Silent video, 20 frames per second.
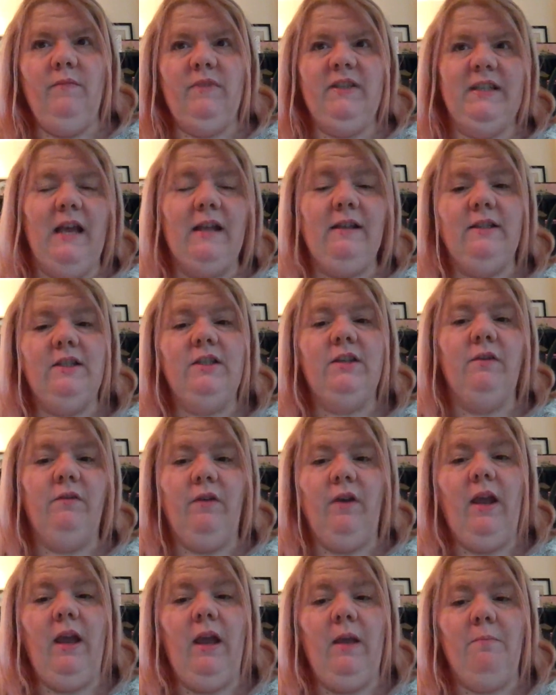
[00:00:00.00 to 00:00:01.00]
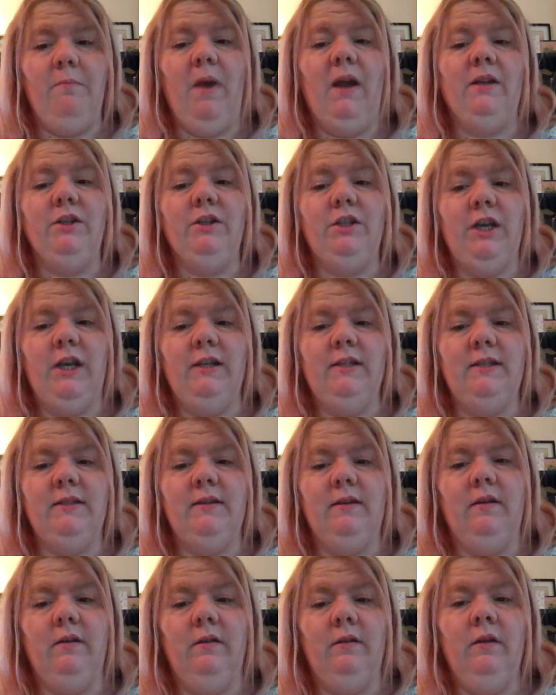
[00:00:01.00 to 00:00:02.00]
centre in
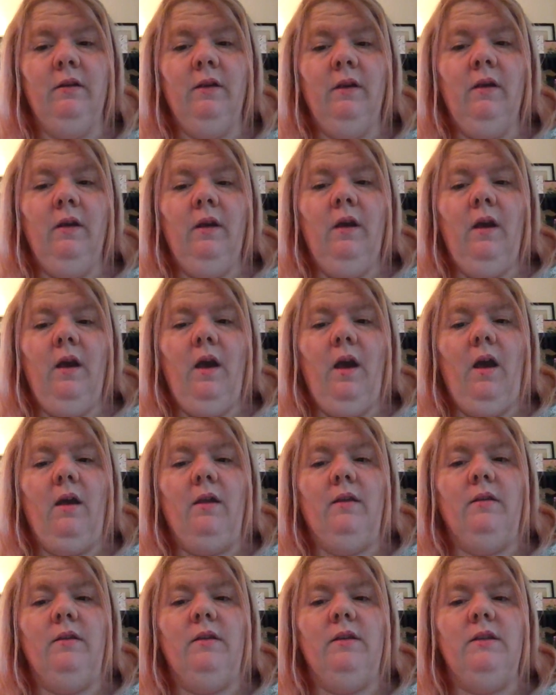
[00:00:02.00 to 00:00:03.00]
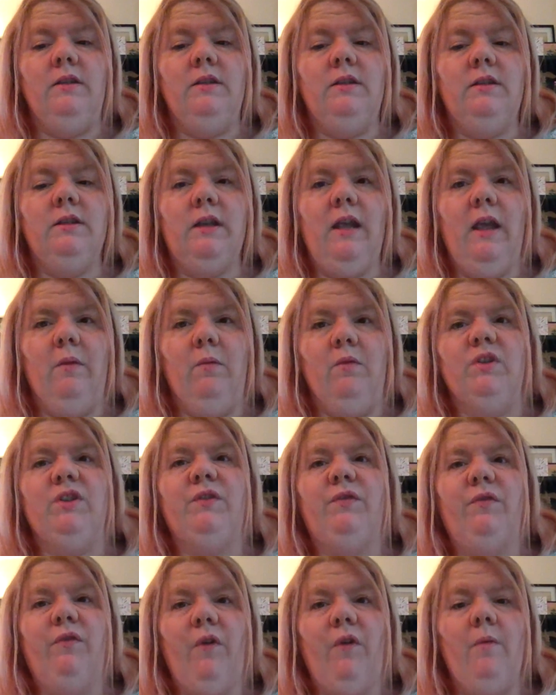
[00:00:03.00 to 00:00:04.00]
Manchester, and it
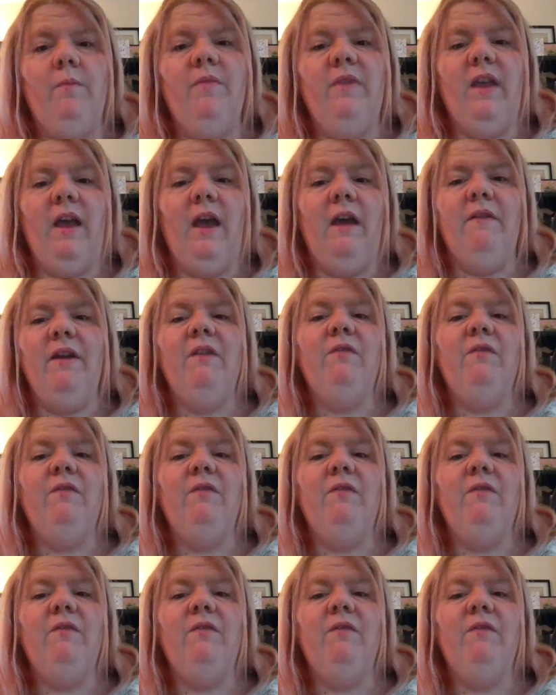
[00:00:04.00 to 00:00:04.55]
was from there.